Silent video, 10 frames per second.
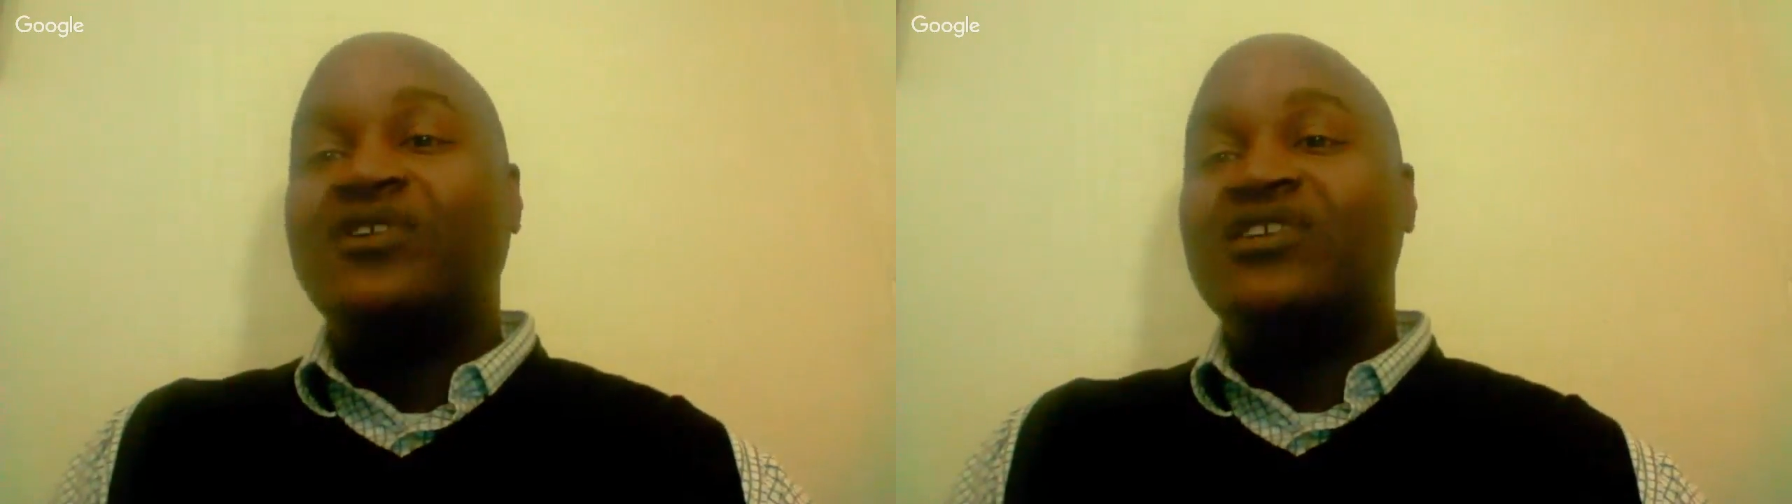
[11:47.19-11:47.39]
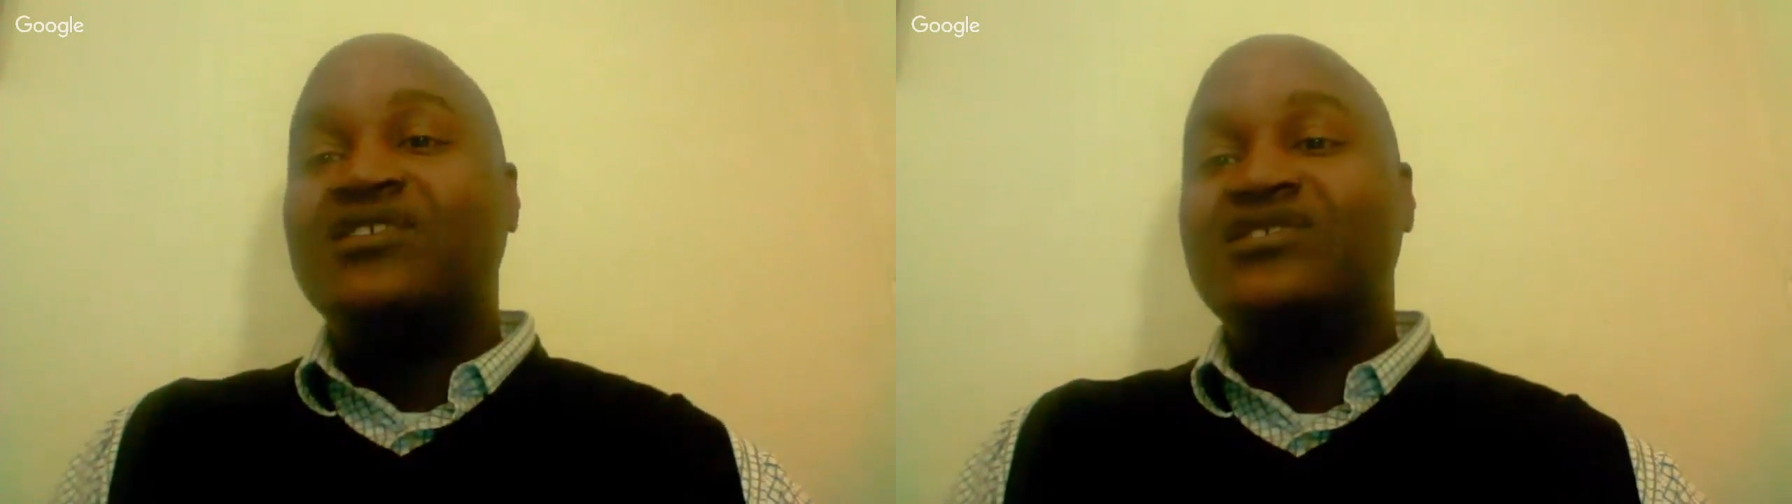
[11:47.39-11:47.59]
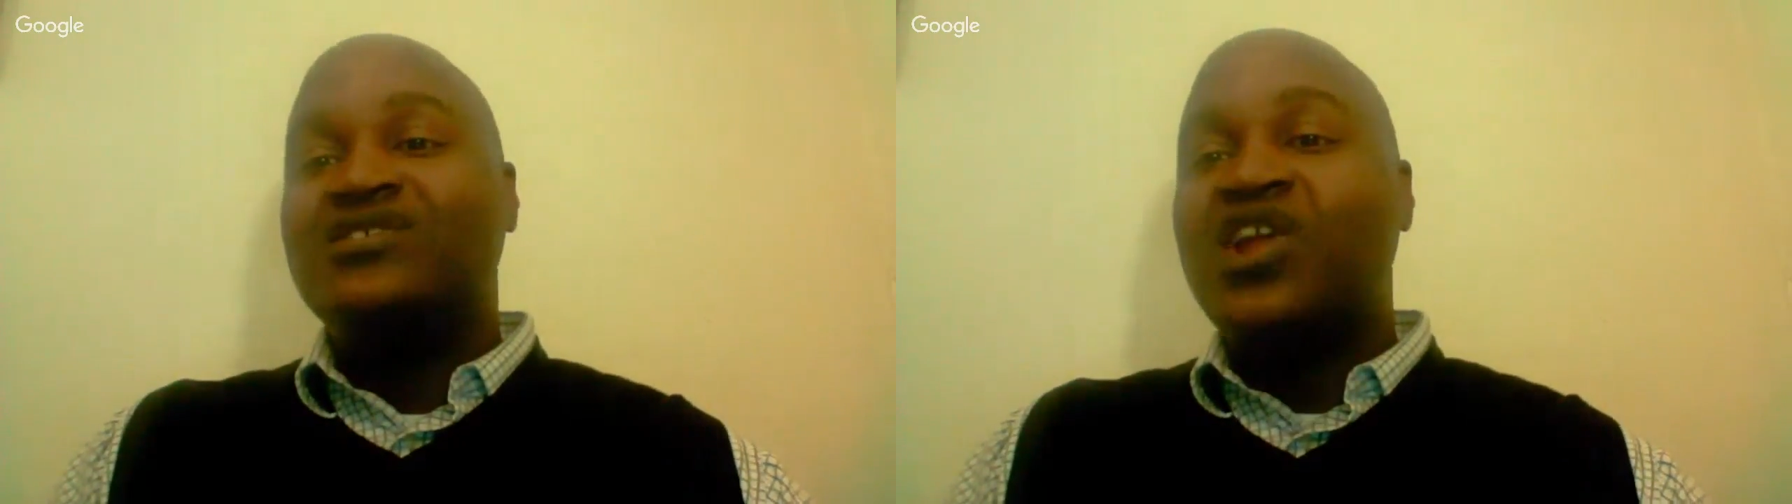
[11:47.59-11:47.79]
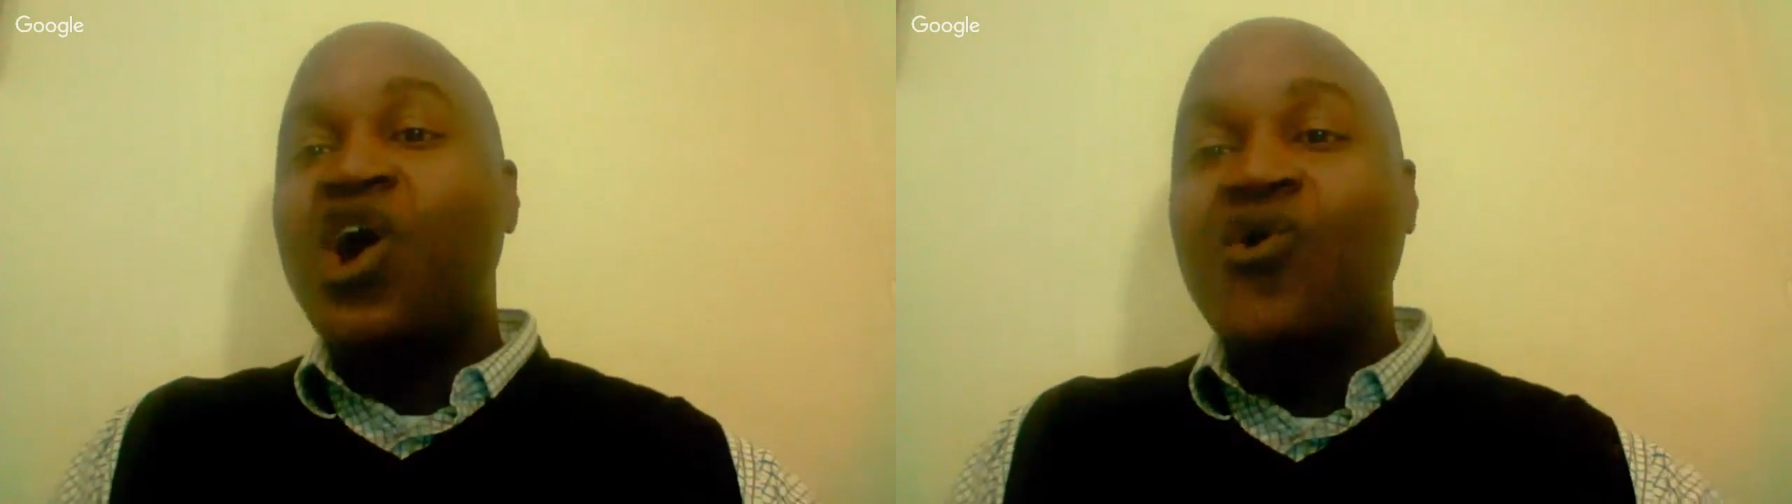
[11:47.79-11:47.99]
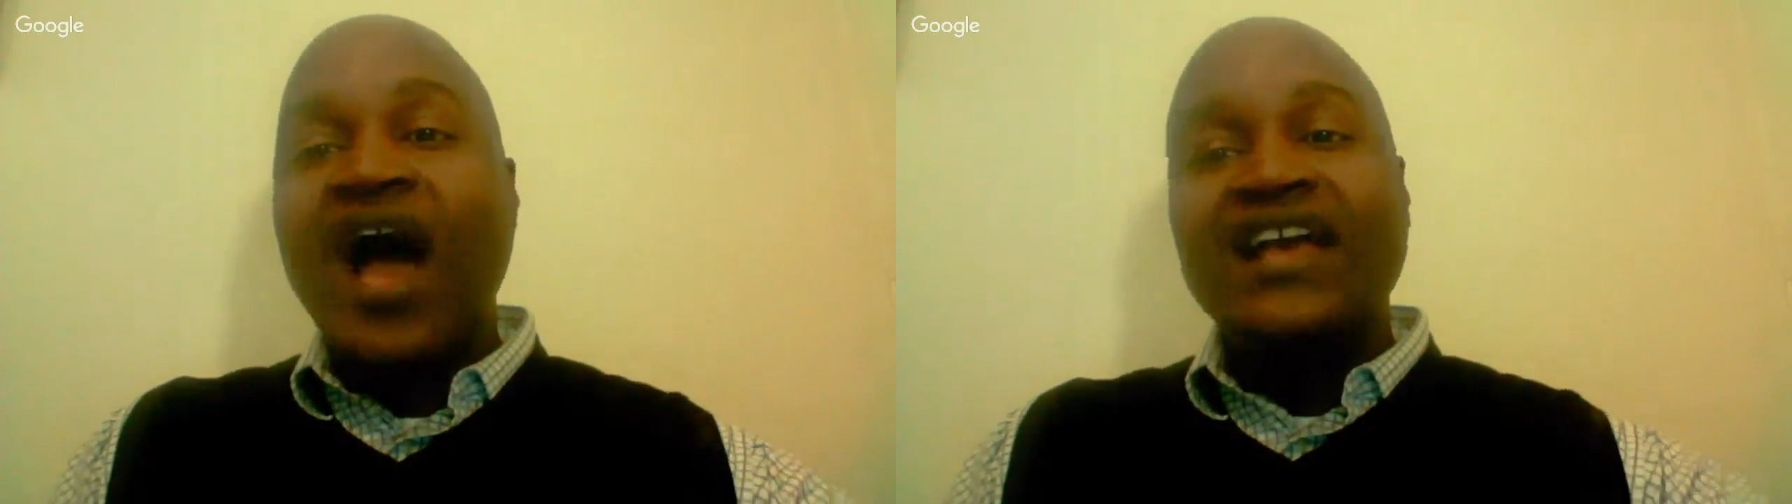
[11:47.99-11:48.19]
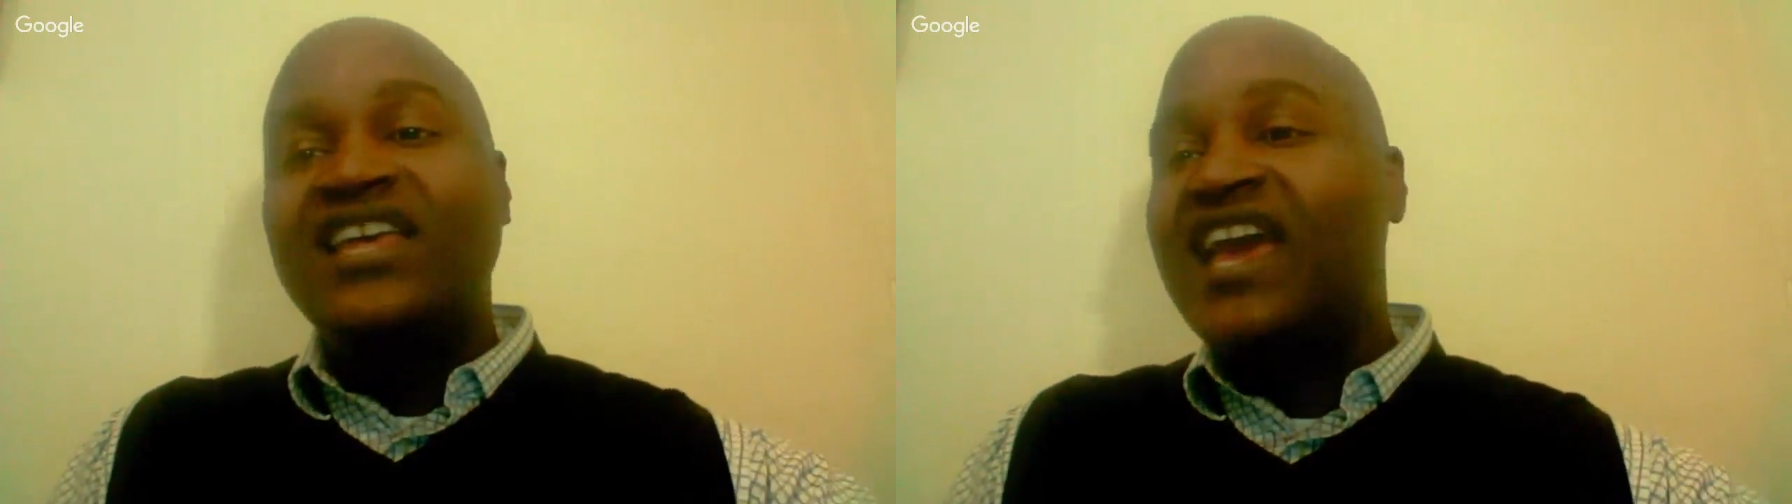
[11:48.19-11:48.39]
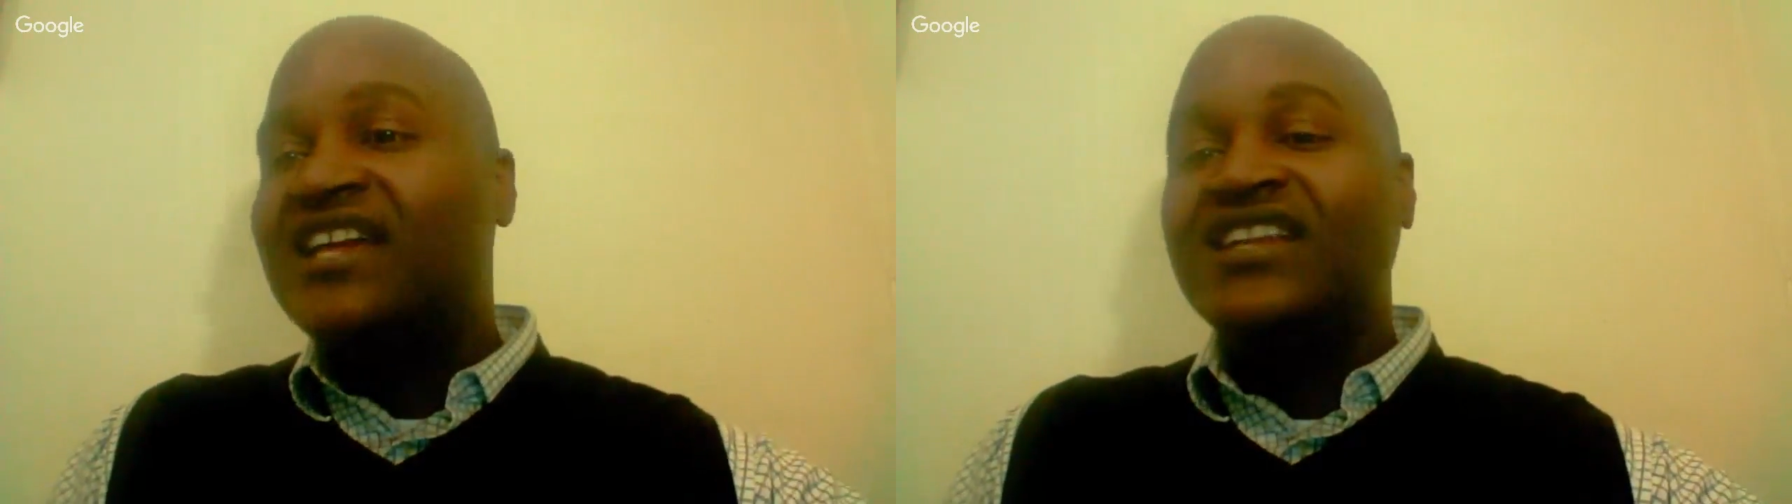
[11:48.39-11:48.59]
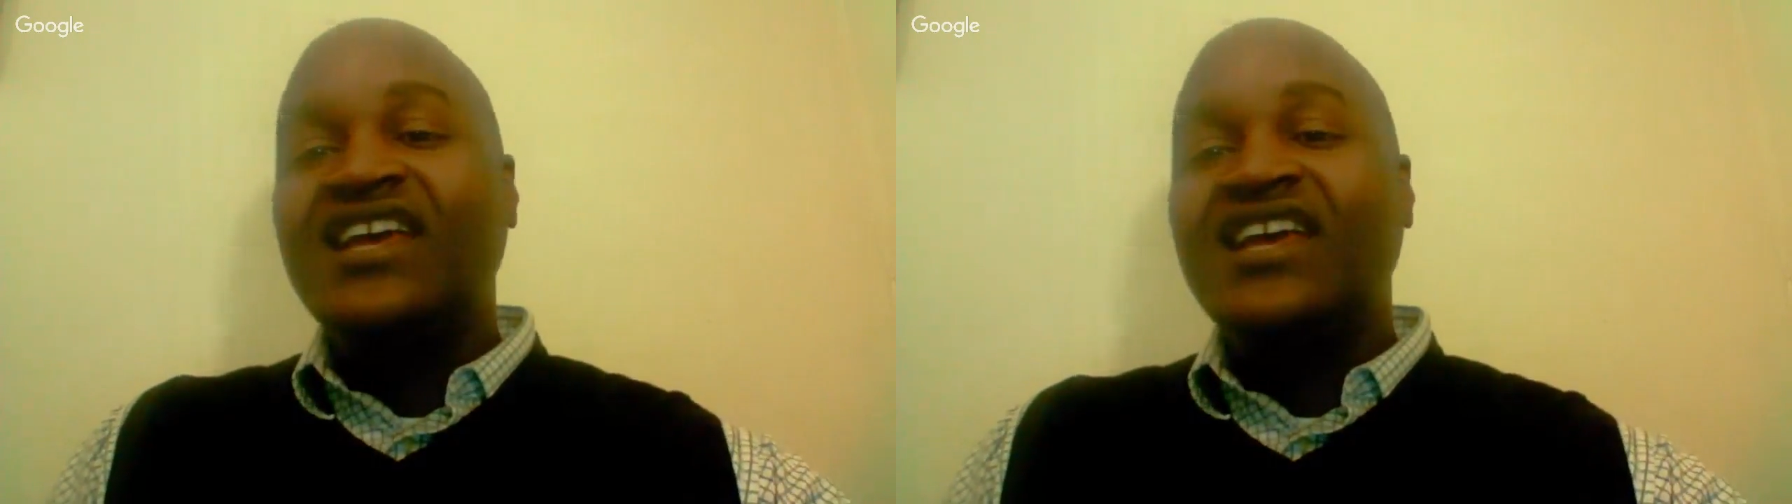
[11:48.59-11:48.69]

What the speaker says: with this. No, I can't